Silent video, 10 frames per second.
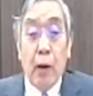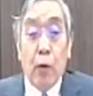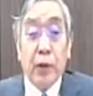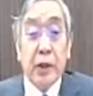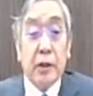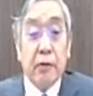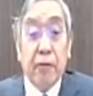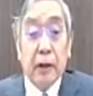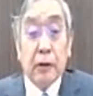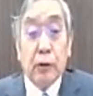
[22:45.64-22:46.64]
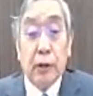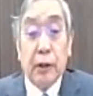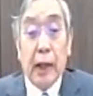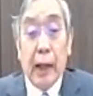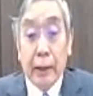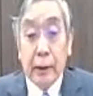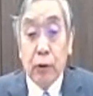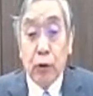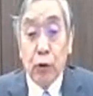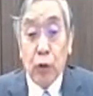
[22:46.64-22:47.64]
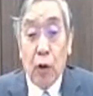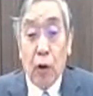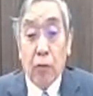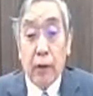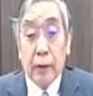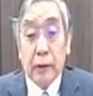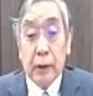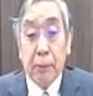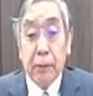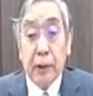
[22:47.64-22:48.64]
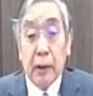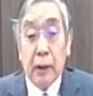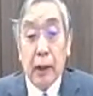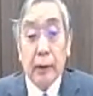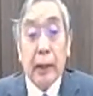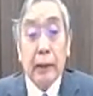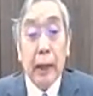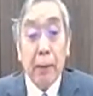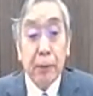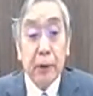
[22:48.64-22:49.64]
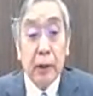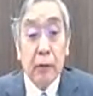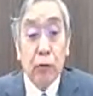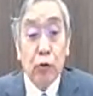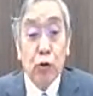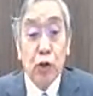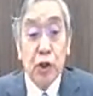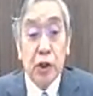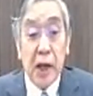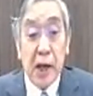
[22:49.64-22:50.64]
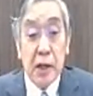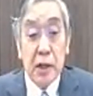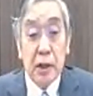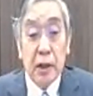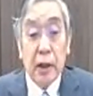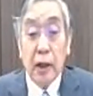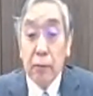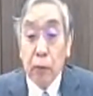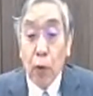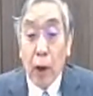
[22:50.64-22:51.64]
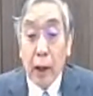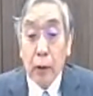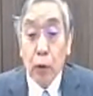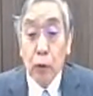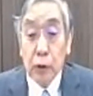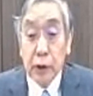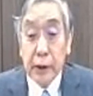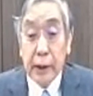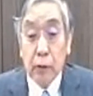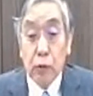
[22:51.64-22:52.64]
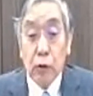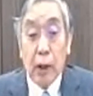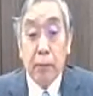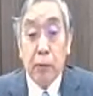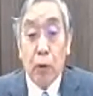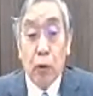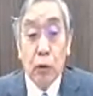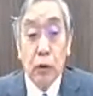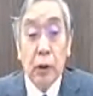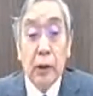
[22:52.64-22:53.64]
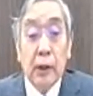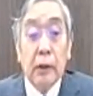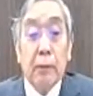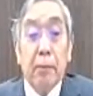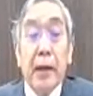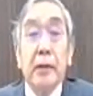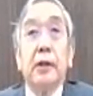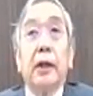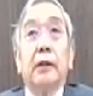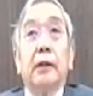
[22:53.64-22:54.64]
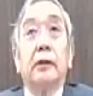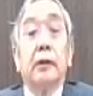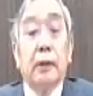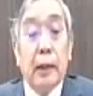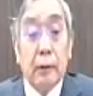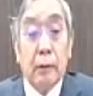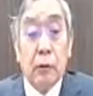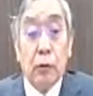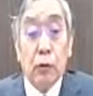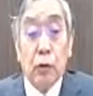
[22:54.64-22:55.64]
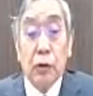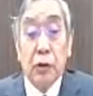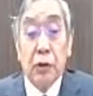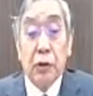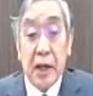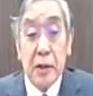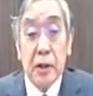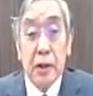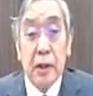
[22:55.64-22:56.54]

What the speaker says: which refers to the attitude of accepting and adapting to change, even while continuing to uphold the basics that do not change.